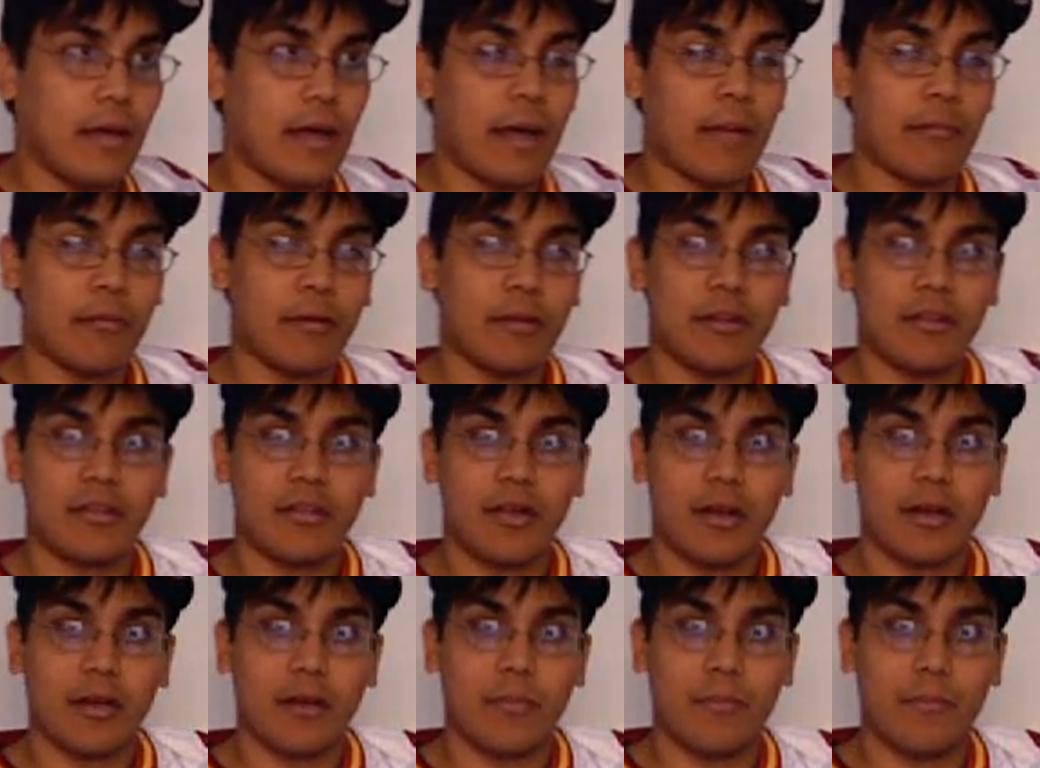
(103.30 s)
I'm going to
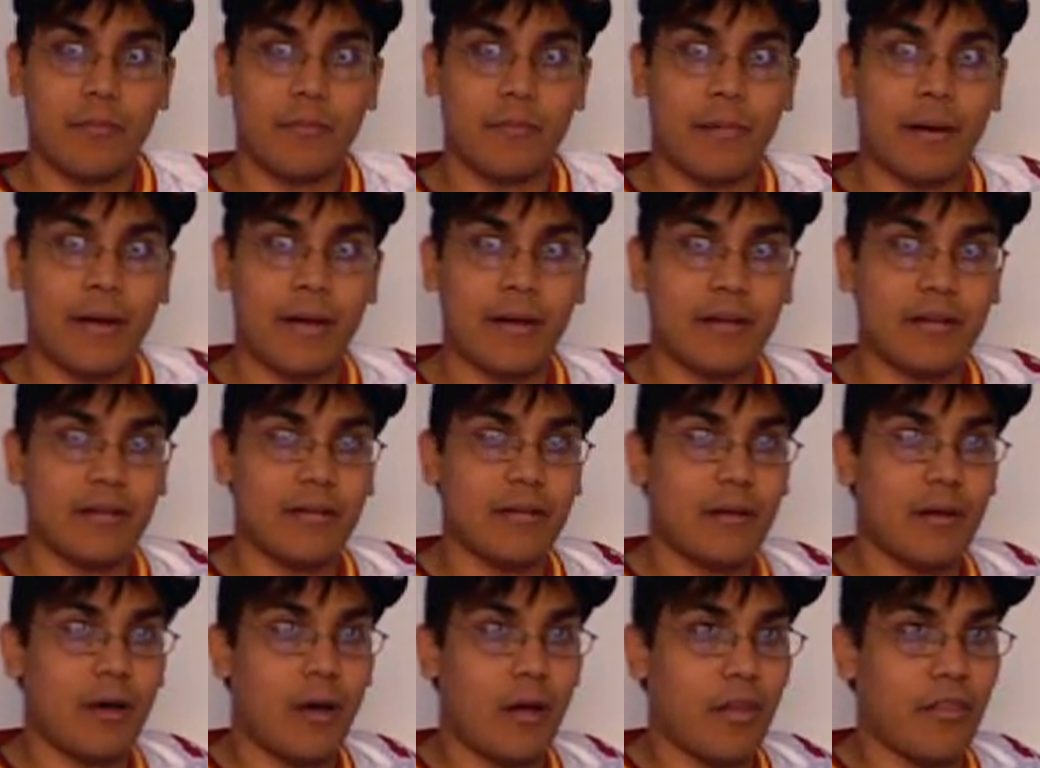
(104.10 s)
talk about
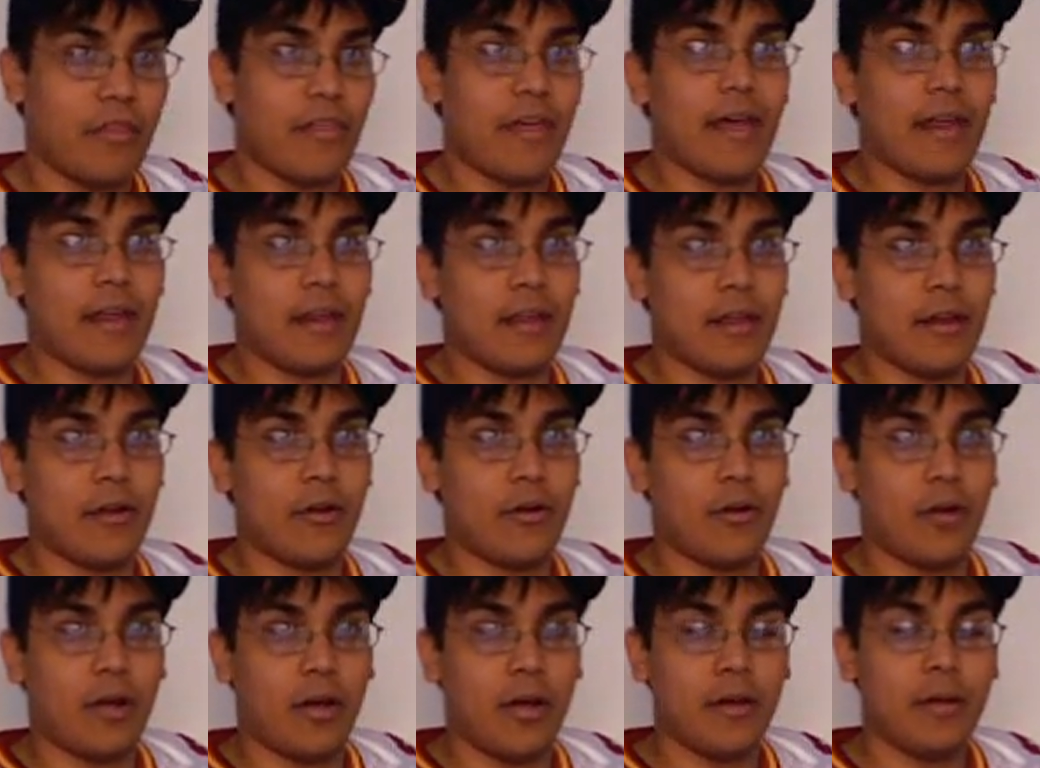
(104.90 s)
all that
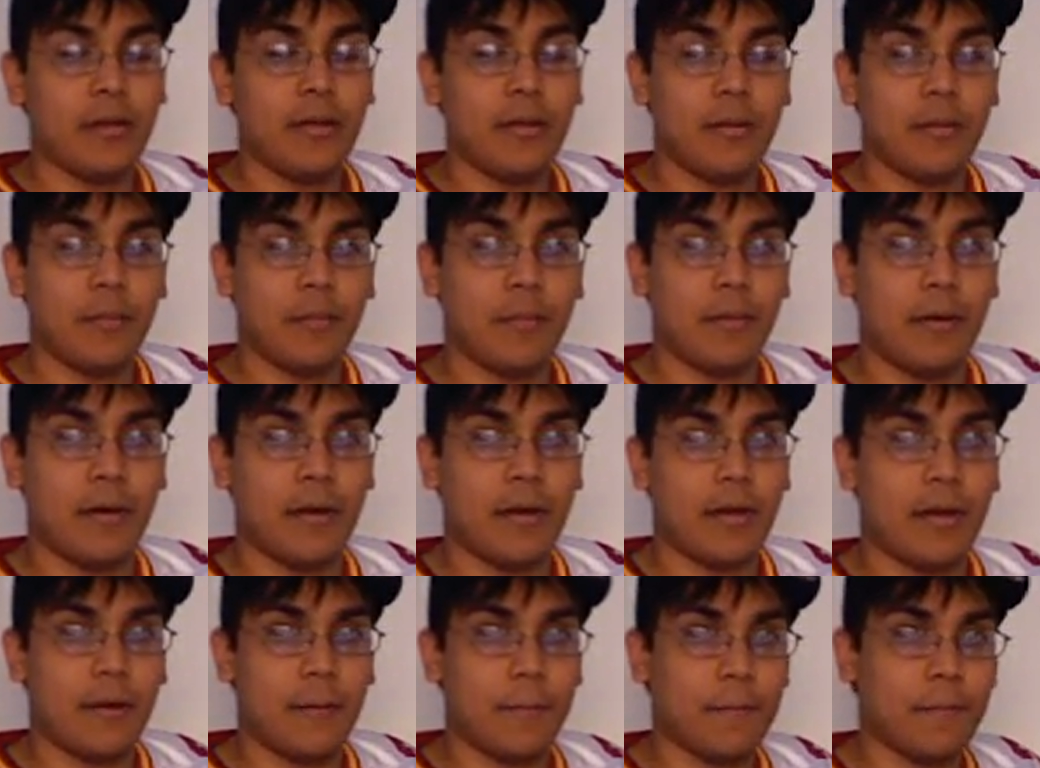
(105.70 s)
later on. But
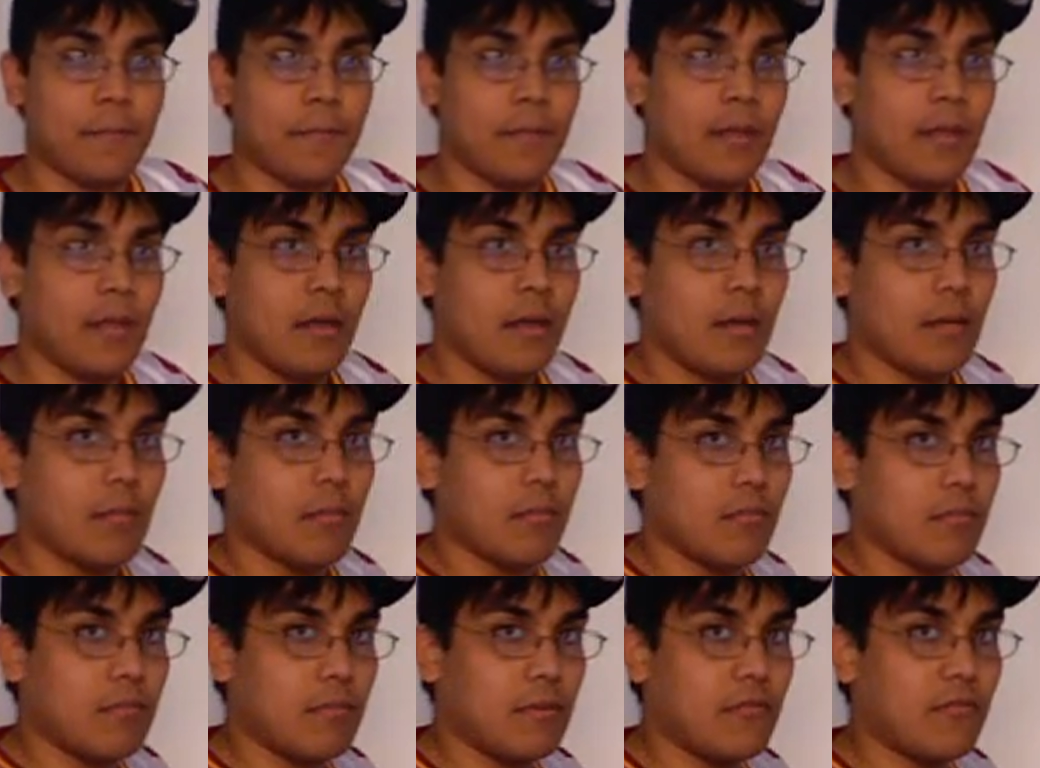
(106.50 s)

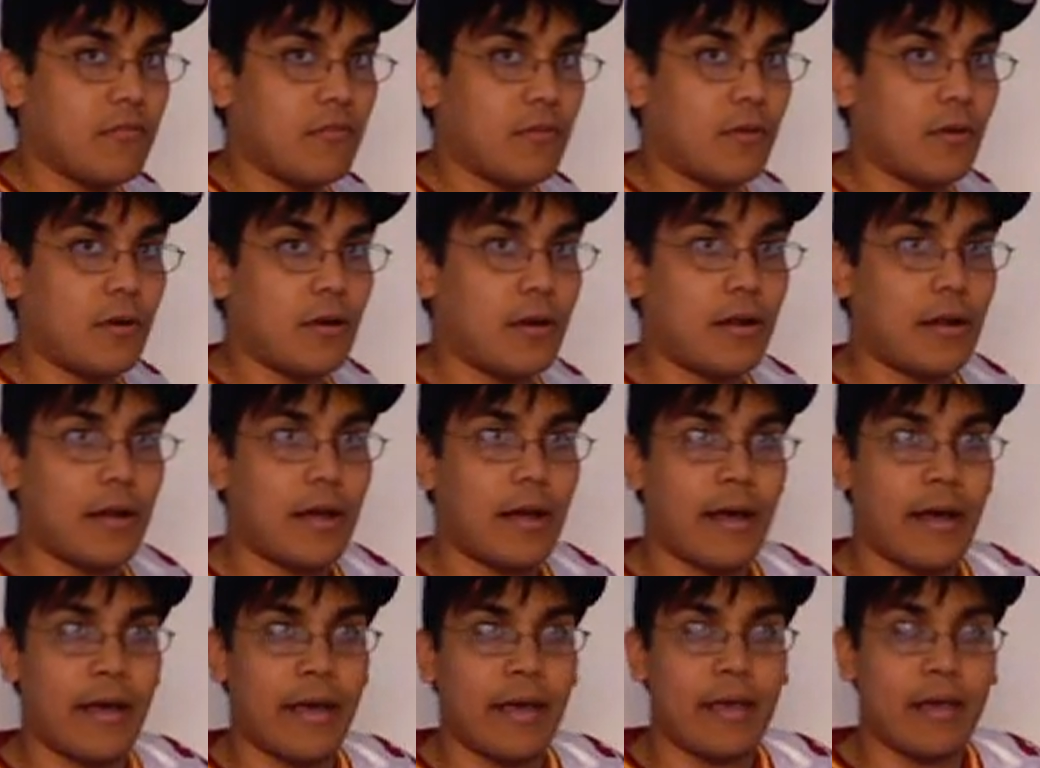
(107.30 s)
before
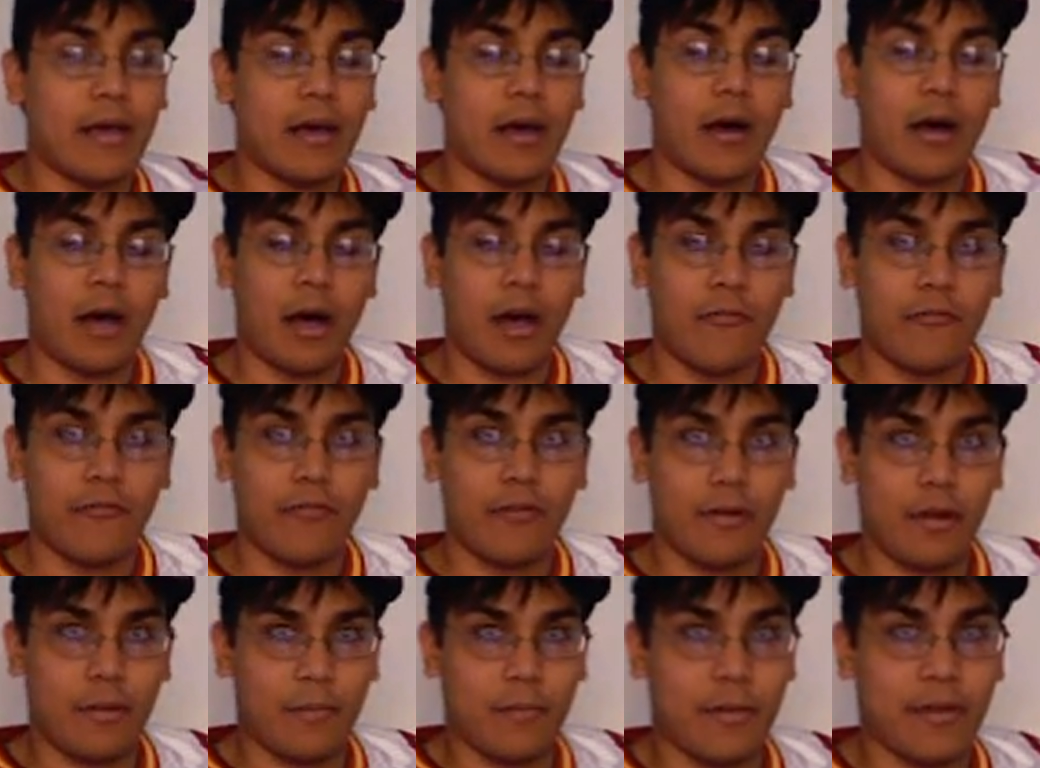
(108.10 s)
I
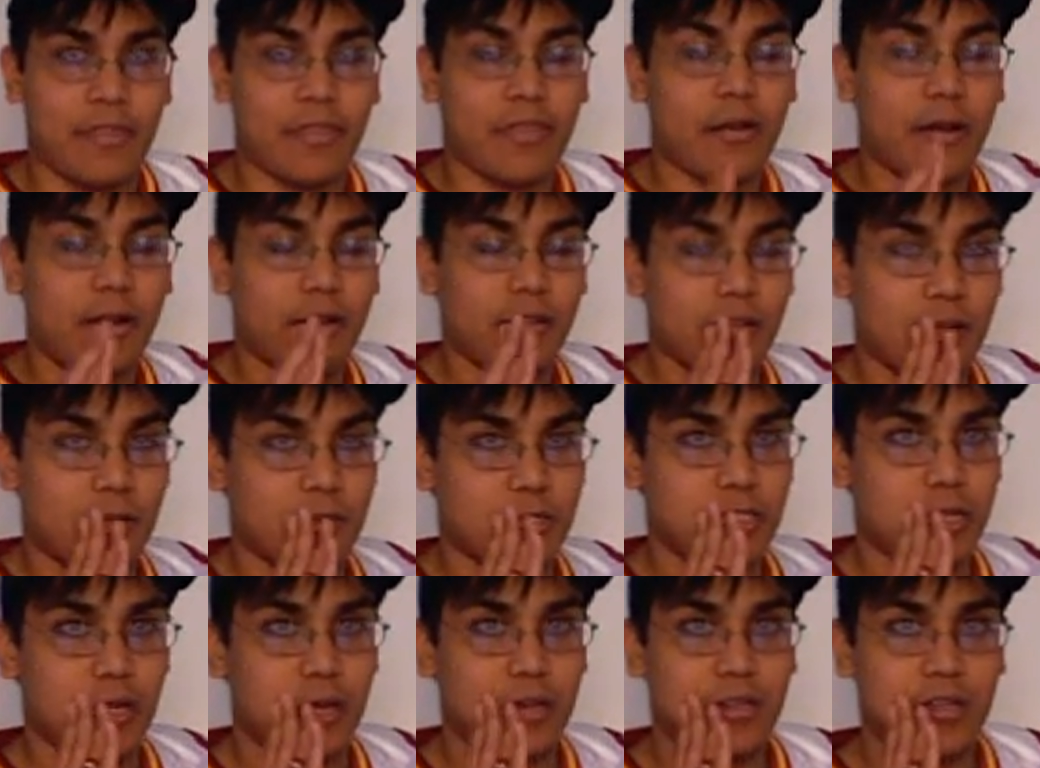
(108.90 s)
offer up my thoughts on
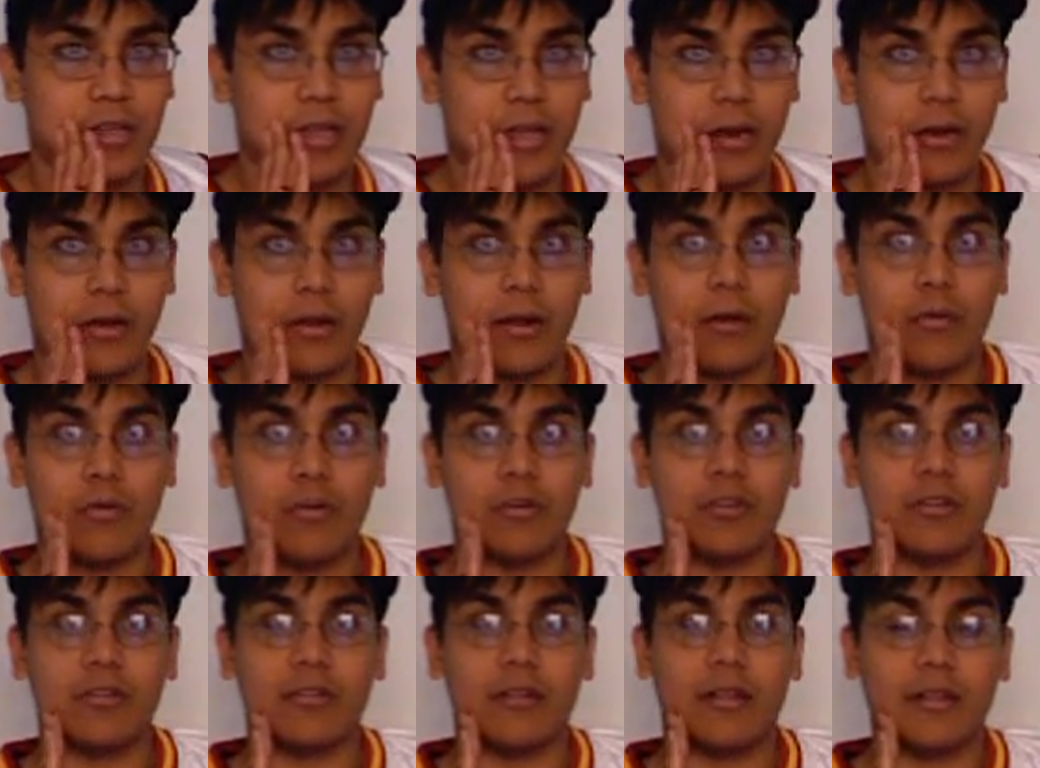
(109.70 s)
Sean Taylor, I
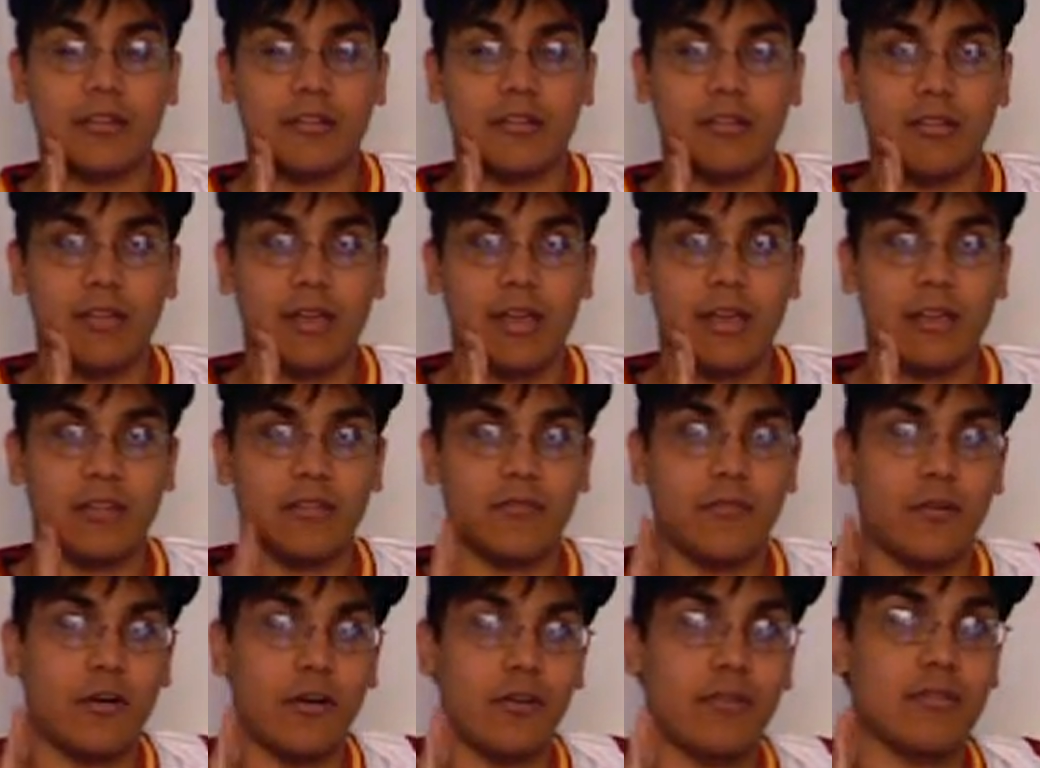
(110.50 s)
would just like to say, as
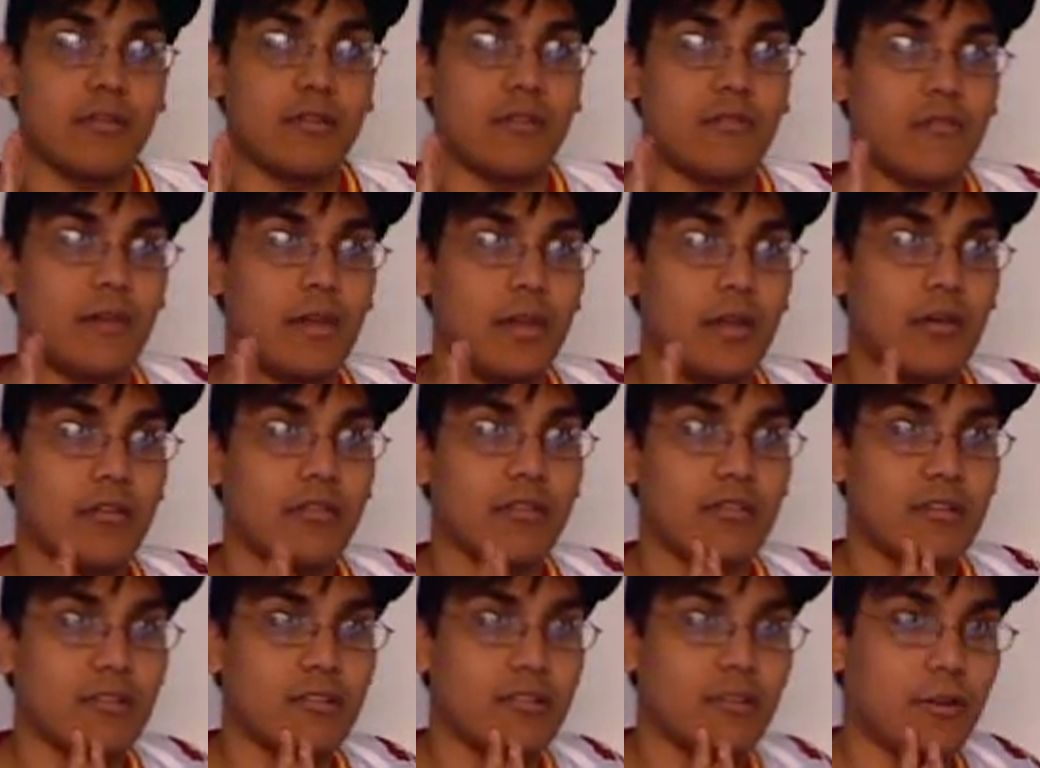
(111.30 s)
far as this video is
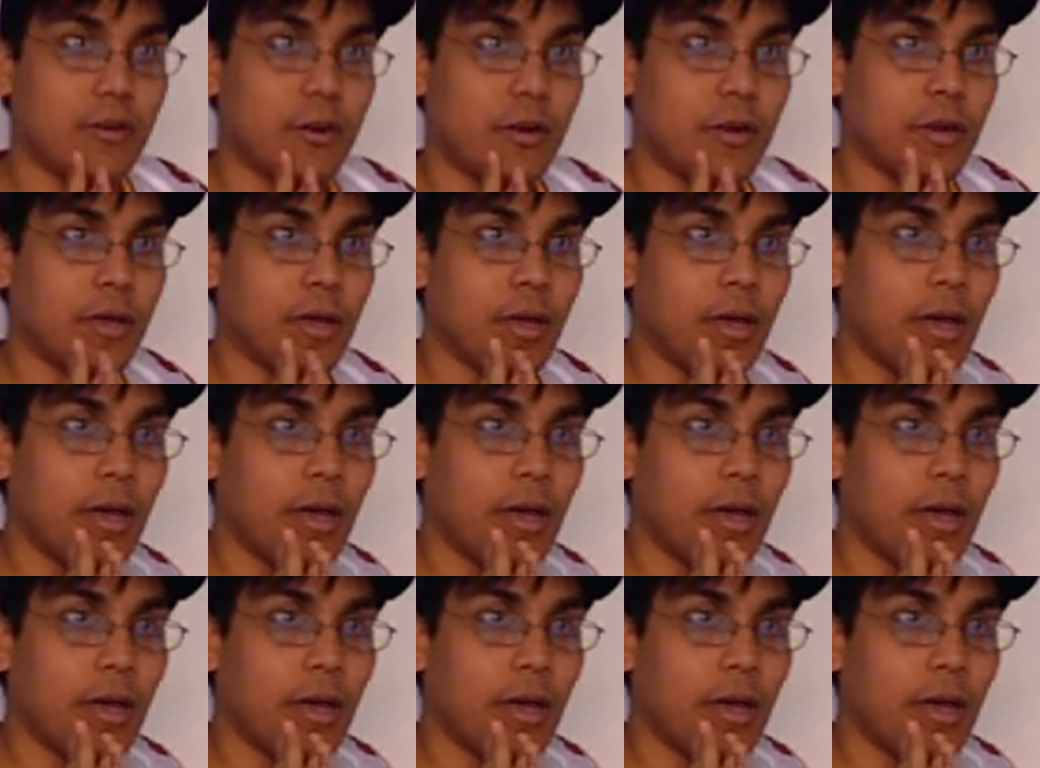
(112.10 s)
concerned,